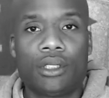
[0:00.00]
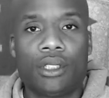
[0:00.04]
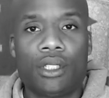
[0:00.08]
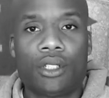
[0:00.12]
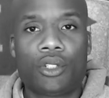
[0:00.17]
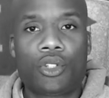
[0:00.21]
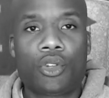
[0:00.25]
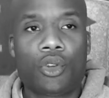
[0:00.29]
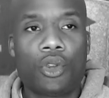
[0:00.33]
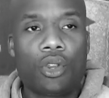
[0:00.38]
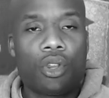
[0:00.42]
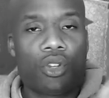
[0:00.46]

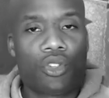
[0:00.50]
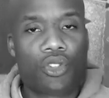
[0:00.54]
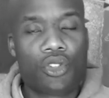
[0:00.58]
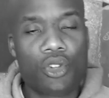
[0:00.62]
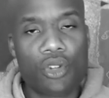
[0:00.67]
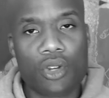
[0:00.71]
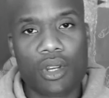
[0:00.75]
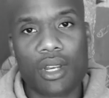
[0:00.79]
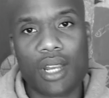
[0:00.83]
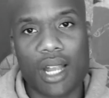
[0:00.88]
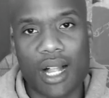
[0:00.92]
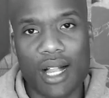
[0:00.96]
to your
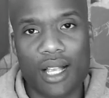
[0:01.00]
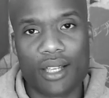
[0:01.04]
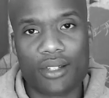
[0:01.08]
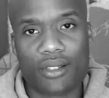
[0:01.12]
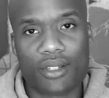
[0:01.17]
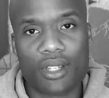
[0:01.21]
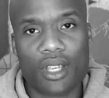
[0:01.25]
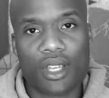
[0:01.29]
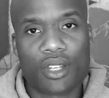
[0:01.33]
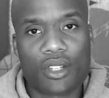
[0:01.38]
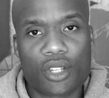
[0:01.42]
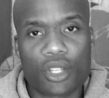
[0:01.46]
junior college
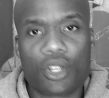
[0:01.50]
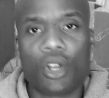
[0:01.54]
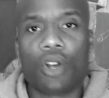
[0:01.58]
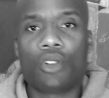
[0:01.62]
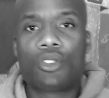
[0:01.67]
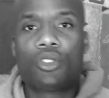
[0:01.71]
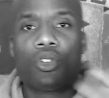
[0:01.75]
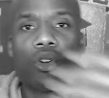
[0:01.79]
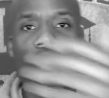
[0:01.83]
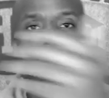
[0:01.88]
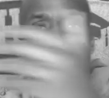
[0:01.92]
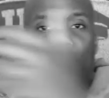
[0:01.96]
to go
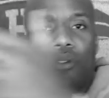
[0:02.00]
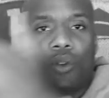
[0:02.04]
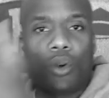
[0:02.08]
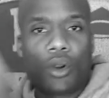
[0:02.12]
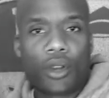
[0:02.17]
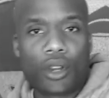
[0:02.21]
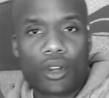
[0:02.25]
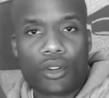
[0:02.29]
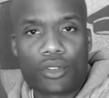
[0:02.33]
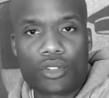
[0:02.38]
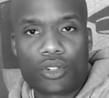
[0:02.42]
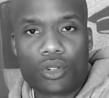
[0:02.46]
to a
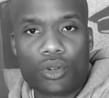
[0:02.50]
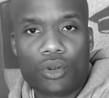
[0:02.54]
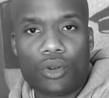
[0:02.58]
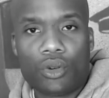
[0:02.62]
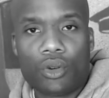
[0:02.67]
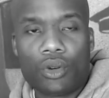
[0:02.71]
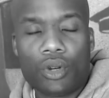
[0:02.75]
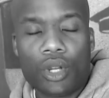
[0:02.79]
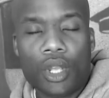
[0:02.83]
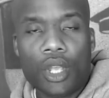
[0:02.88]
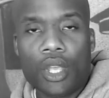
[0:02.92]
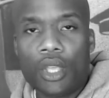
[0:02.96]
4-year
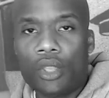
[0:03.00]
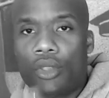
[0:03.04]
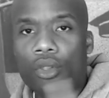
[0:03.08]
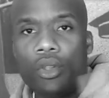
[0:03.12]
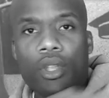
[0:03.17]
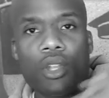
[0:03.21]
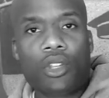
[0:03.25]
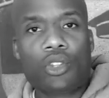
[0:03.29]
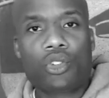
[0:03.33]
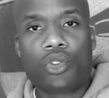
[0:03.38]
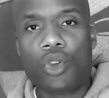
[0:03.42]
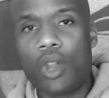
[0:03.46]
school. You
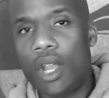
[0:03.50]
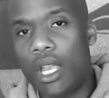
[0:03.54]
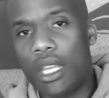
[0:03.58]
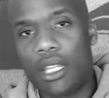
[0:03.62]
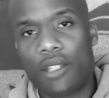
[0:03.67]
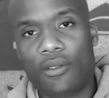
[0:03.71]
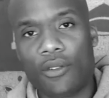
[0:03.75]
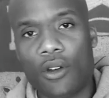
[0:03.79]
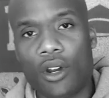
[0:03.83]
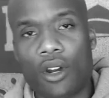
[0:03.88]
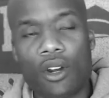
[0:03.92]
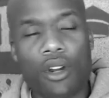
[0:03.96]
can
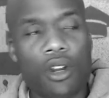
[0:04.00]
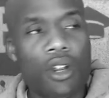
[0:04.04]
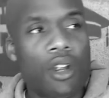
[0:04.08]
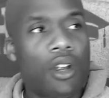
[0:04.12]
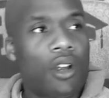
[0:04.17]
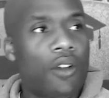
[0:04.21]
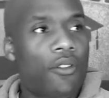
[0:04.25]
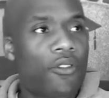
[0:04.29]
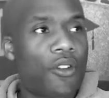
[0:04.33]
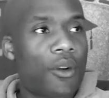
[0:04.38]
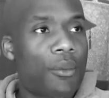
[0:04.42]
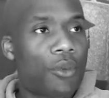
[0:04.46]
transfer
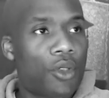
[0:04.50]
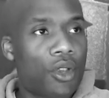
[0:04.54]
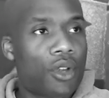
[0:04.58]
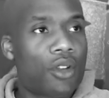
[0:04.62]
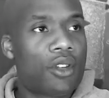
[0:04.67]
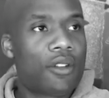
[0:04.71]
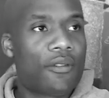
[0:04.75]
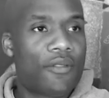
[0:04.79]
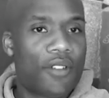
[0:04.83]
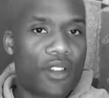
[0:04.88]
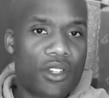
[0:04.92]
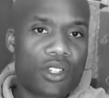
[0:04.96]
from your
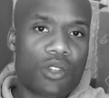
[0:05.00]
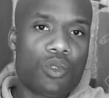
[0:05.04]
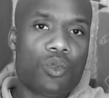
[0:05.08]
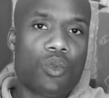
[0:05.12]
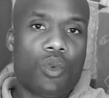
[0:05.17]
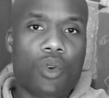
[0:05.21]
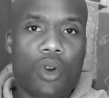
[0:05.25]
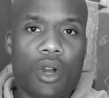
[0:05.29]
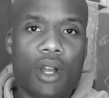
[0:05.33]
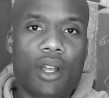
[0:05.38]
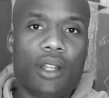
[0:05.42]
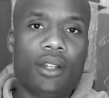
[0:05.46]
Division
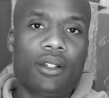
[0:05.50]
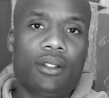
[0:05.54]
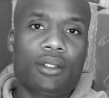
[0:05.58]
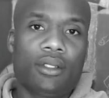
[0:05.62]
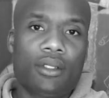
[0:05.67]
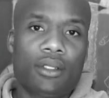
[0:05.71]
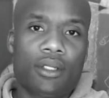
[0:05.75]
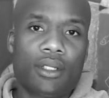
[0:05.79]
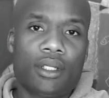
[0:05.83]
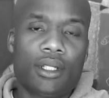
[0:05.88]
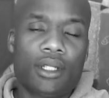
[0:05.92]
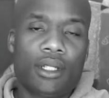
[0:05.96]
I
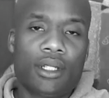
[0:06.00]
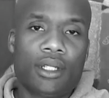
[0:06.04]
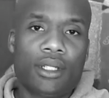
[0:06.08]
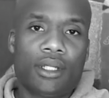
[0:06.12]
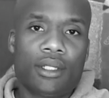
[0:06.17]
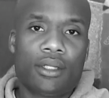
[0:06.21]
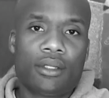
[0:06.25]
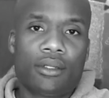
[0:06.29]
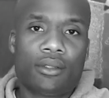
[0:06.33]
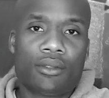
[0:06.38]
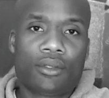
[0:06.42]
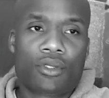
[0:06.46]

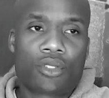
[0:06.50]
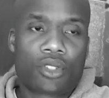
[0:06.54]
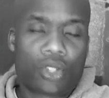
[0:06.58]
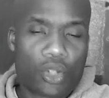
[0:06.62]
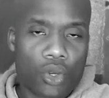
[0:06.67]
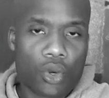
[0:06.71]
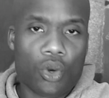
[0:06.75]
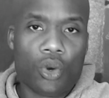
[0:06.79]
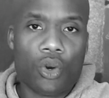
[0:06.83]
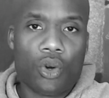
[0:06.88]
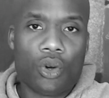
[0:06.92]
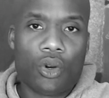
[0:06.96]

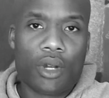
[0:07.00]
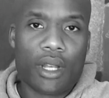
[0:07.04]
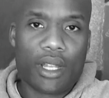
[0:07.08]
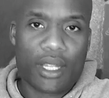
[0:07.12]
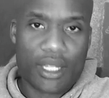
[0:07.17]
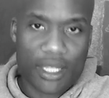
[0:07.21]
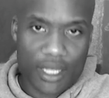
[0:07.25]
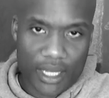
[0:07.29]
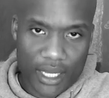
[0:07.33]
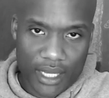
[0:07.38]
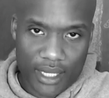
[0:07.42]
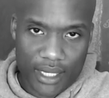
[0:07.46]
school
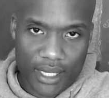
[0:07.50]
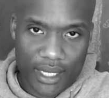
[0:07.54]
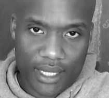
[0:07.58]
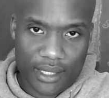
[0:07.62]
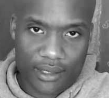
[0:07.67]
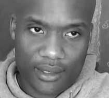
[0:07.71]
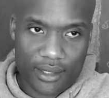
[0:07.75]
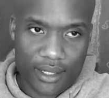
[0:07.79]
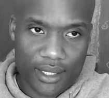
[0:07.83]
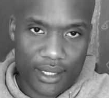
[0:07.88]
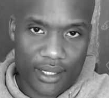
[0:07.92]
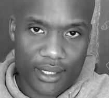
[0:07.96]

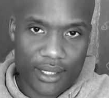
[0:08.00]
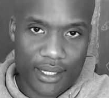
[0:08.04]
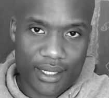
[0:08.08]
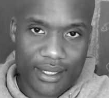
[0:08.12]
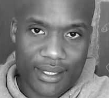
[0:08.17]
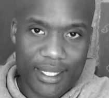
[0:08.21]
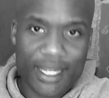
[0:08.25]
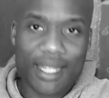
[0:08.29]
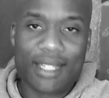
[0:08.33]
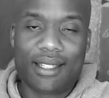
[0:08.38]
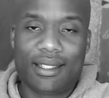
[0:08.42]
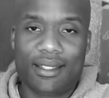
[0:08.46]
at
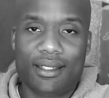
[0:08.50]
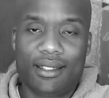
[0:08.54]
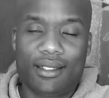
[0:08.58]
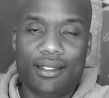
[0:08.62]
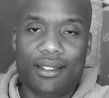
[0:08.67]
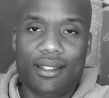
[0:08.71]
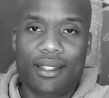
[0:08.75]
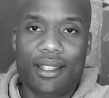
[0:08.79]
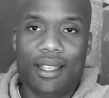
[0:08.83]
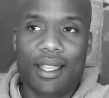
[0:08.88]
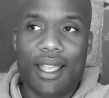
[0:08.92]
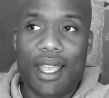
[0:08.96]

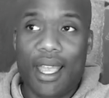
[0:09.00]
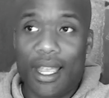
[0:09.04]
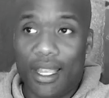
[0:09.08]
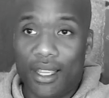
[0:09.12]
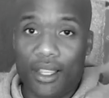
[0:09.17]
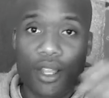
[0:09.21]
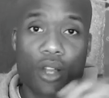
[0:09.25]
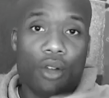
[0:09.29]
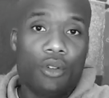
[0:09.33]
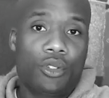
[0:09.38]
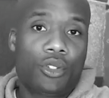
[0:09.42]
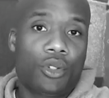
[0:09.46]
Texas and
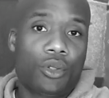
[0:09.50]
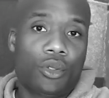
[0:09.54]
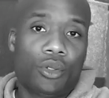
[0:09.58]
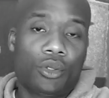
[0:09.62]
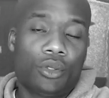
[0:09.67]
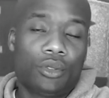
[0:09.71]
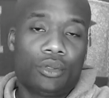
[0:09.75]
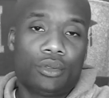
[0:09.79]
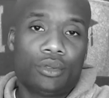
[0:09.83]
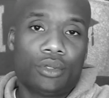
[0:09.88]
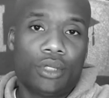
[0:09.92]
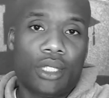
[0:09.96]
go
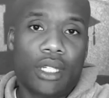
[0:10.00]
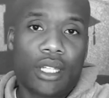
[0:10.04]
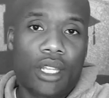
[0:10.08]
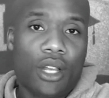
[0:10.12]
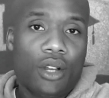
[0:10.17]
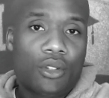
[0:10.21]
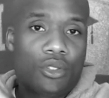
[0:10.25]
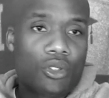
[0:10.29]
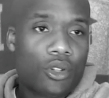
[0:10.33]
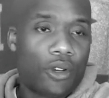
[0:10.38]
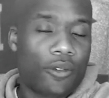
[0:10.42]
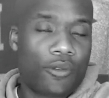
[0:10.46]
to a
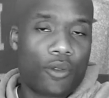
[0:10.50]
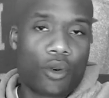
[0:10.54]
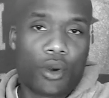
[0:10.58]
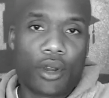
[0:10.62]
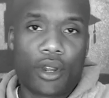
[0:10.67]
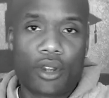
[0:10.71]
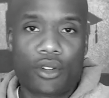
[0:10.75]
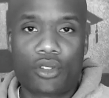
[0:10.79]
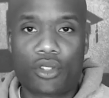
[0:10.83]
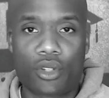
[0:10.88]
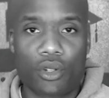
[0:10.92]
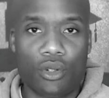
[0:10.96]

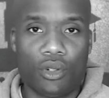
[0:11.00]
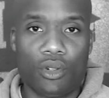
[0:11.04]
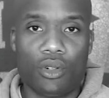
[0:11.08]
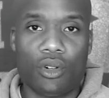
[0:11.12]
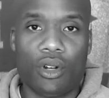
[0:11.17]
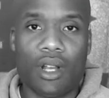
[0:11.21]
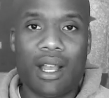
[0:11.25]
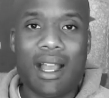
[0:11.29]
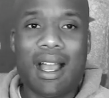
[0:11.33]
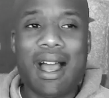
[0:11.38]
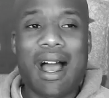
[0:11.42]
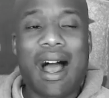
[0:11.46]
4-year school.
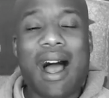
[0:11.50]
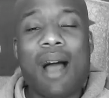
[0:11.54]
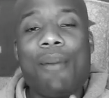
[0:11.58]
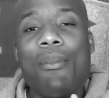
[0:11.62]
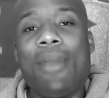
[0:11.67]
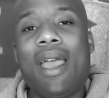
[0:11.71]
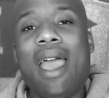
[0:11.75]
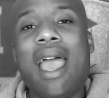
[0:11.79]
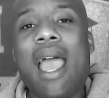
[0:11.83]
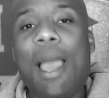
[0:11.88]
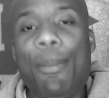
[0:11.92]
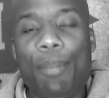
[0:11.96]
I'm
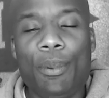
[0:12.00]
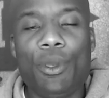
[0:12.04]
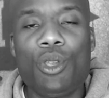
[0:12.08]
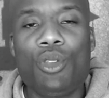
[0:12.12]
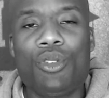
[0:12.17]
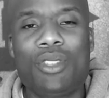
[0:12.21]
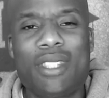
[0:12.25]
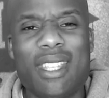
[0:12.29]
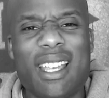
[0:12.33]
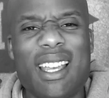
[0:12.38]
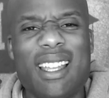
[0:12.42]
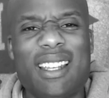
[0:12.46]
happy you
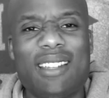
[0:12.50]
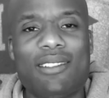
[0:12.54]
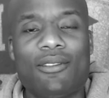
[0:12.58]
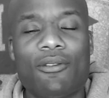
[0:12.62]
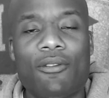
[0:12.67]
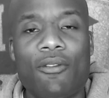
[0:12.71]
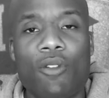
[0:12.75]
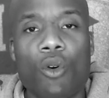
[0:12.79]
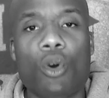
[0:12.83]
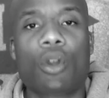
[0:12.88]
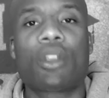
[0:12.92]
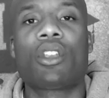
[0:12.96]
said
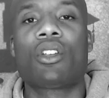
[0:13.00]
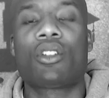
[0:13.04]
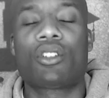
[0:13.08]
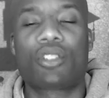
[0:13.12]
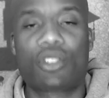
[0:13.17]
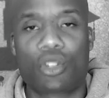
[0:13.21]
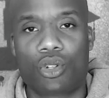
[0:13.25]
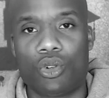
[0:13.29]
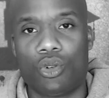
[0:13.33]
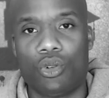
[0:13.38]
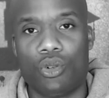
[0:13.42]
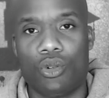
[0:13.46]
4-year
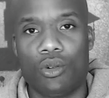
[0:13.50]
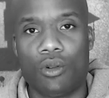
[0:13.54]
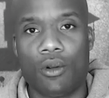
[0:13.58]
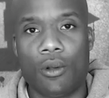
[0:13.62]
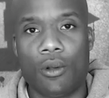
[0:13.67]
school